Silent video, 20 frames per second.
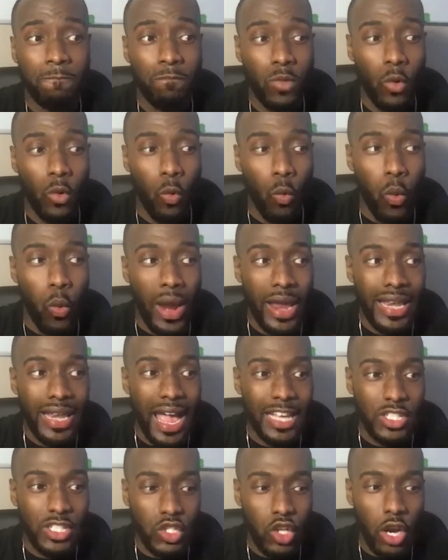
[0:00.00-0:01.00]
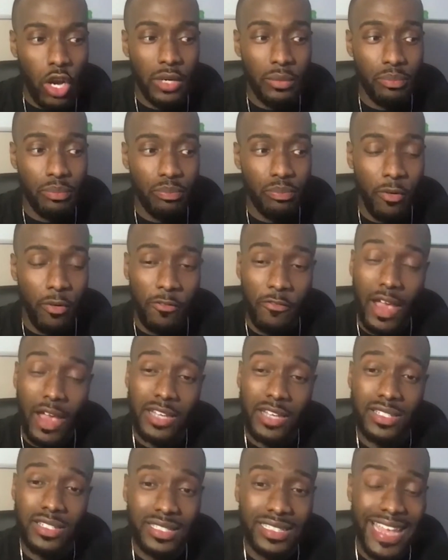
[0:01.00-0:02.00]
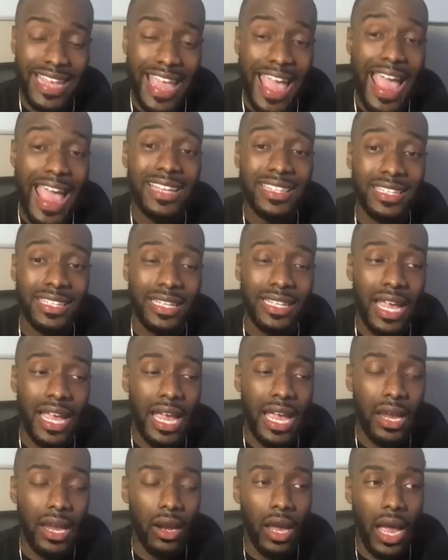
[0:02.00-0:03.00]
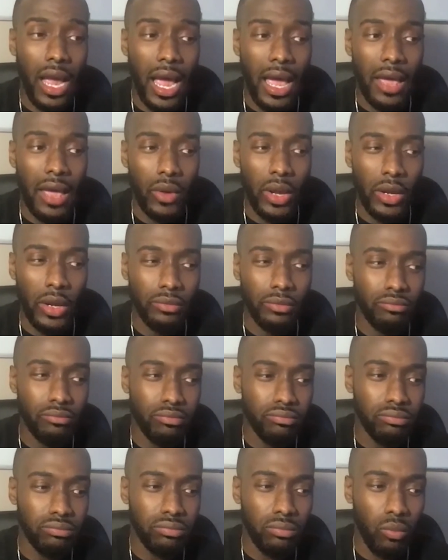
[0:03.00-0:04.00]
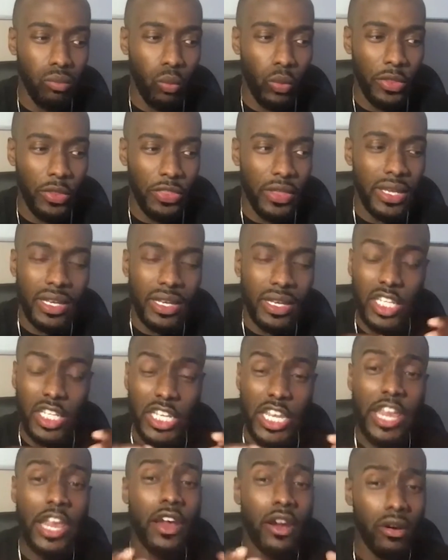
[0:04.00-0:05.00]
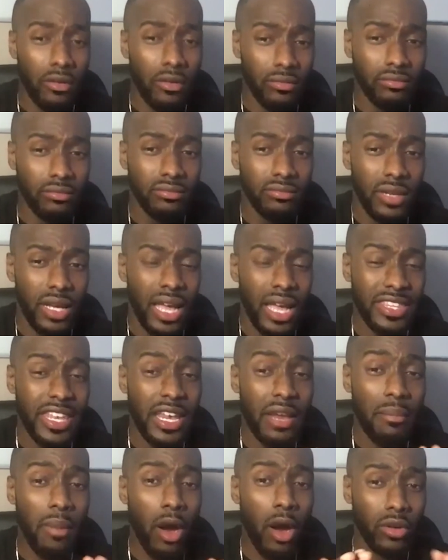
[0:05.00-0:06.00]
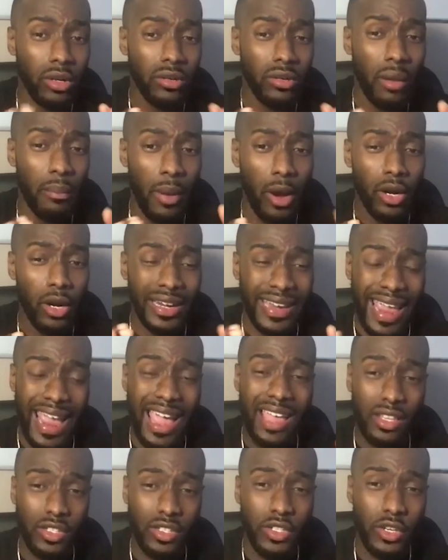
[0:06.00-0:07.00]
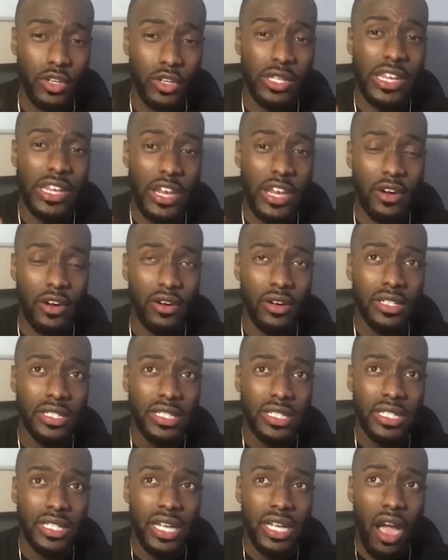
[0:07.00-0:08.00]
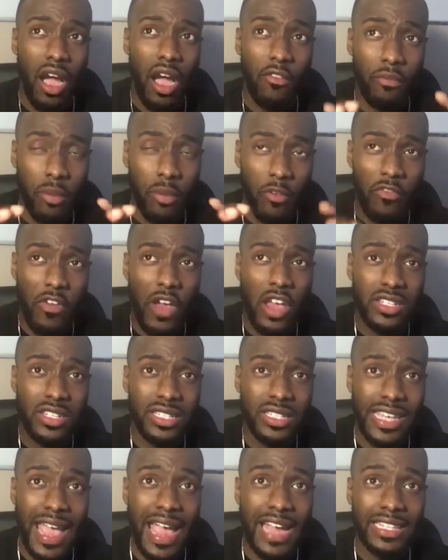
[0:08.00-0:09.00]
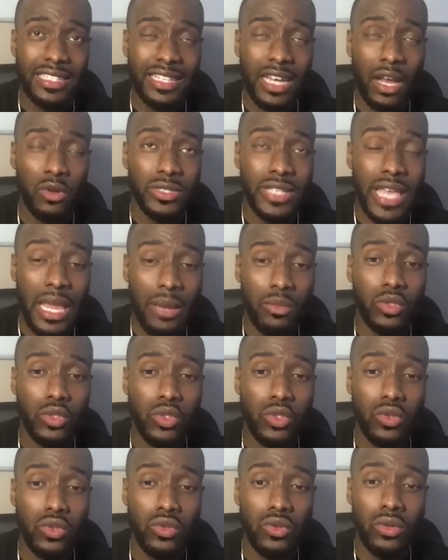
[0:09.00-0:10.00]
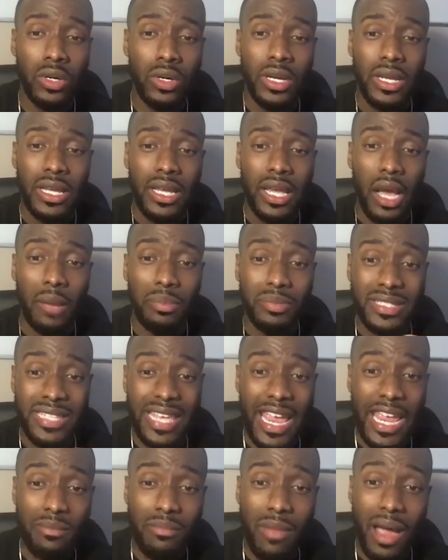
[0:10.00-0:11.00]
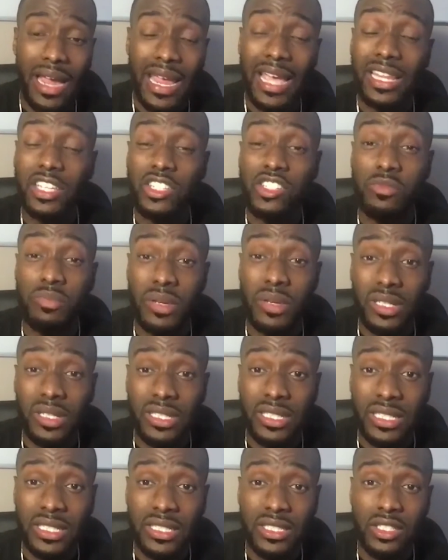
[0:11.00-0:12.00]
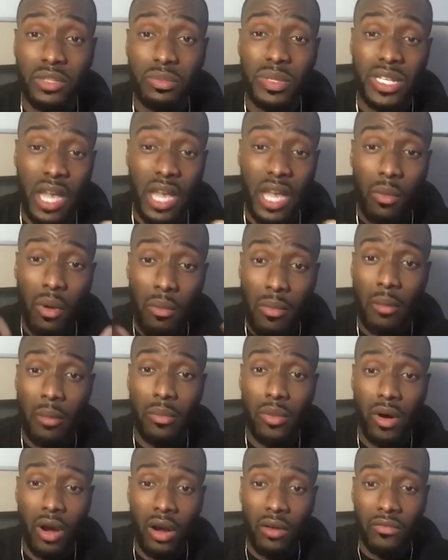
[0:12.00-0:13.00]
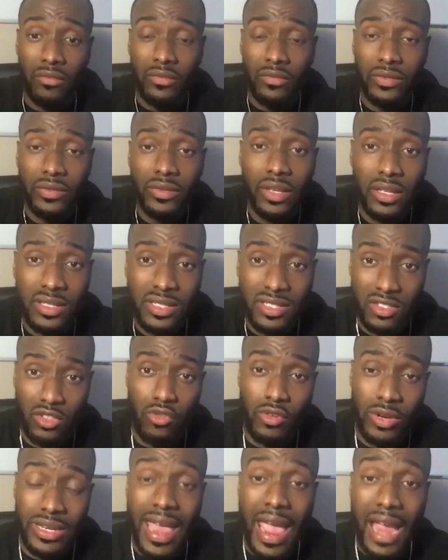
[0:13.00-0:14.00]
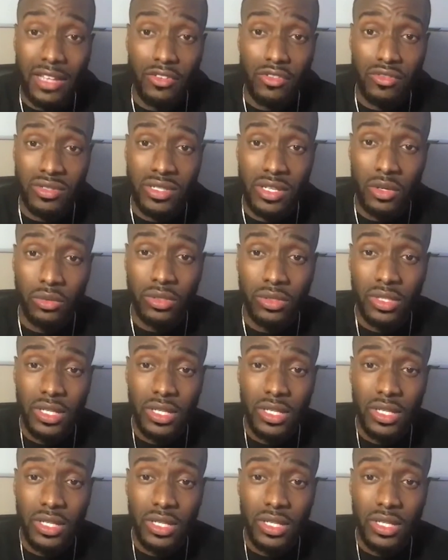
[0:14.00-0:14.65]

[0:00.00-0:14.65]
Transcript: When I started professionally acting, within a year, I think about a calendar year of professionally acting, I was able to obtain my eligibility to become a member of the Screen Actors Guild.